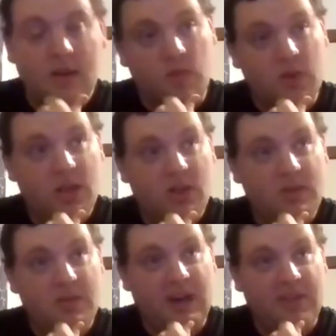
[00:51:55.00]

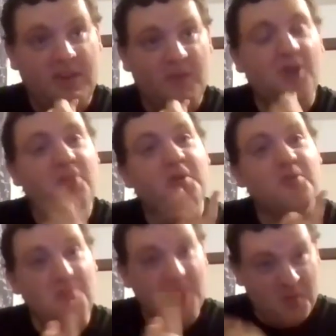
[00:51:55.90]
Well, I think one of the
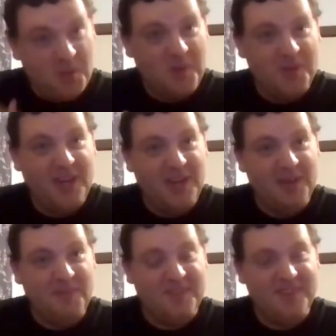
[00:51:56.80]
most memorable
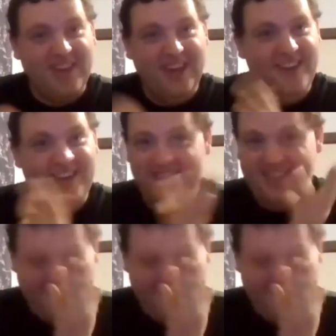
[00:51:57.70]
names, and